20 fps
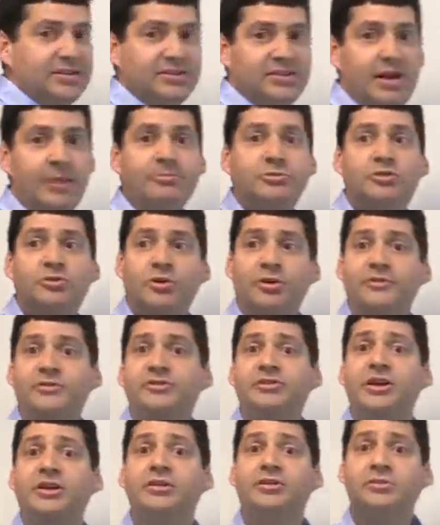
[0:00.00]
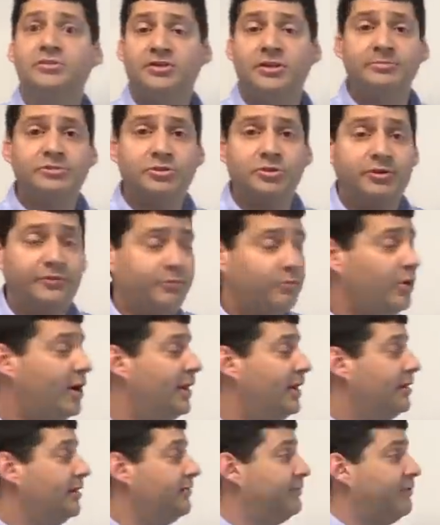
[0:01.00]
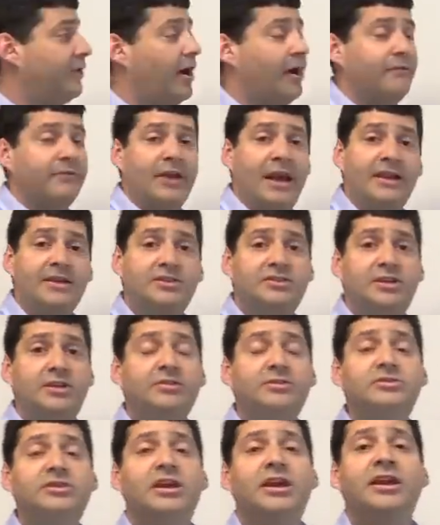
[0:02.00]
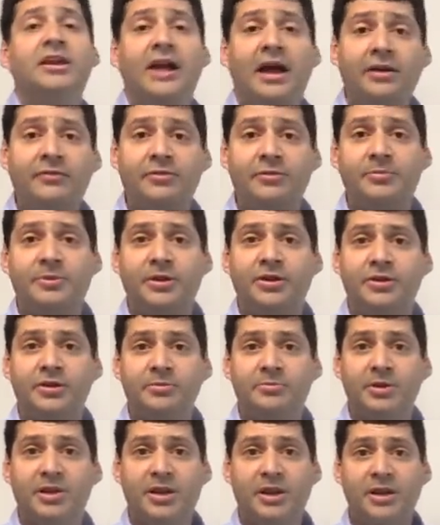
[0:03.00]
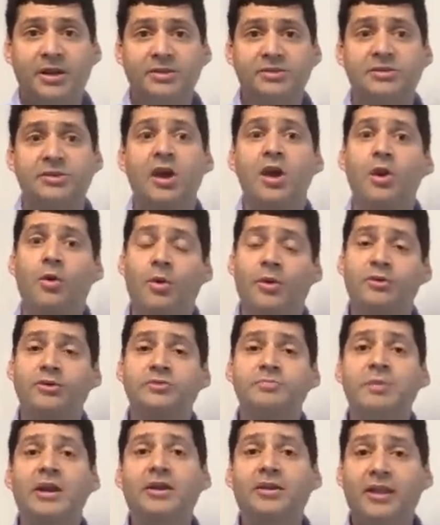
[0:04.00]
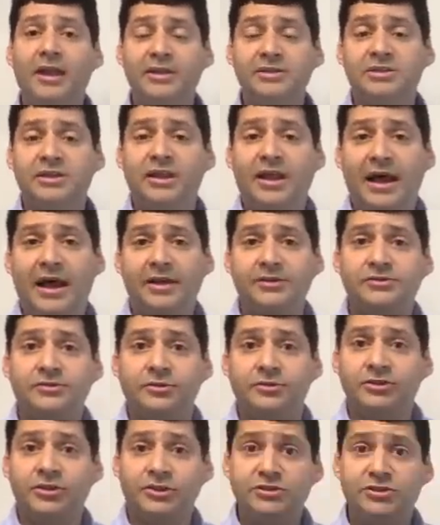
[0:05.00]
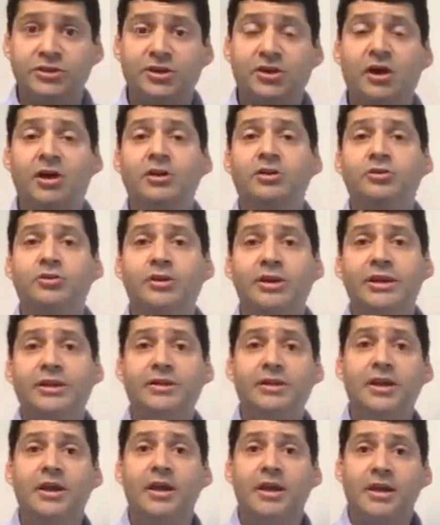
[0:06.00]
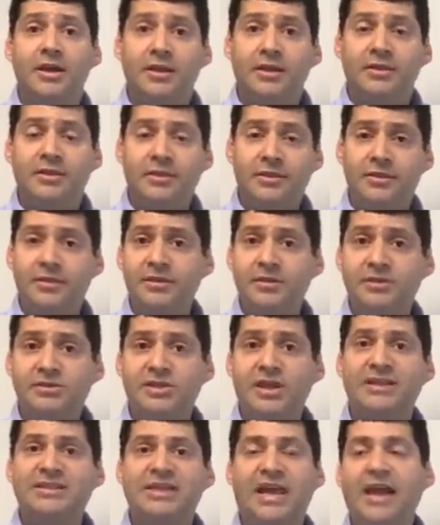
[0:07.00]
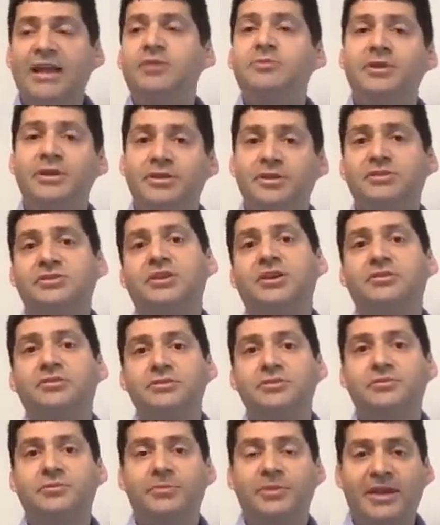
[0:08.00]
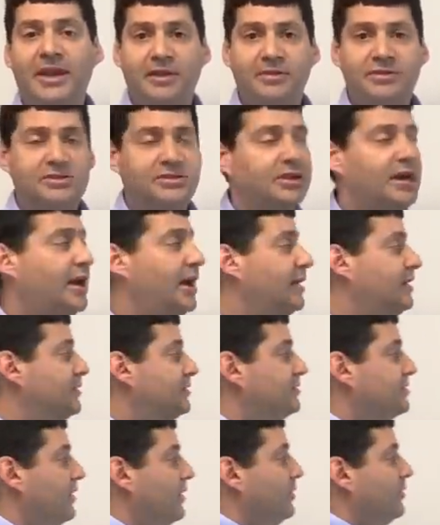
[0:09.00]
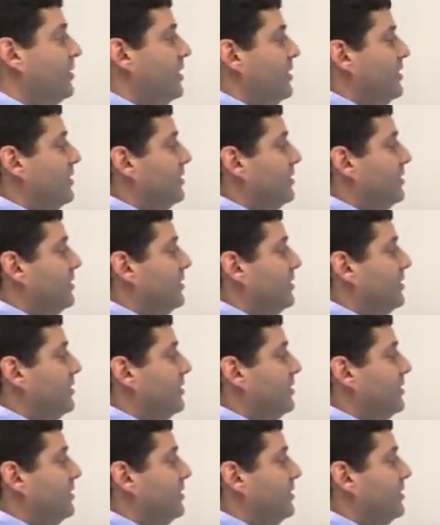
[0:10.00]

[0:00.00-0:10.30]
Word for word: some sort of, some sort of way of, of getting signals in and out of the building because whether it's metallized glass or just the concrete, these attenuate the signals from the outside and so